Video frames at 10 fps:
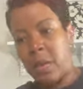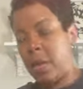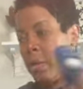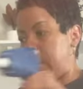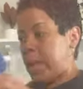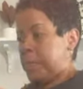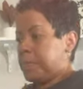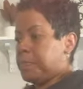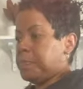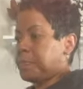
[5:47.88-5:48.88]
Okay.
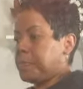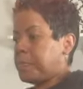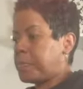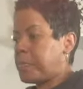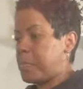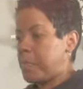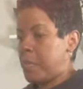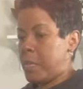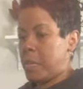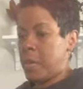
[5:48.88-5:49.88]
I'm
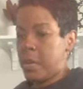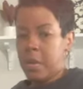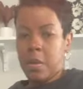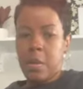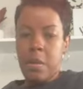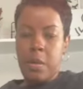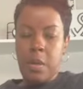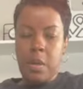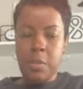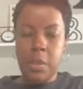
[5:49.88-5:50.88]

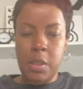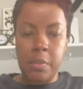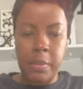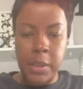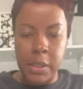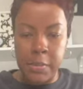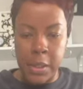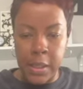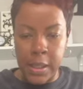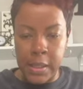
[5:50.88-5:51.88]
just gonna place
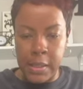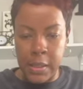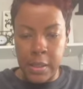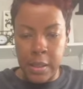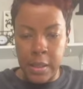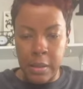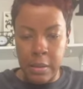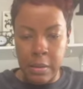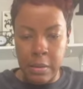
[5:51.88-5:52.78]
some glass in there.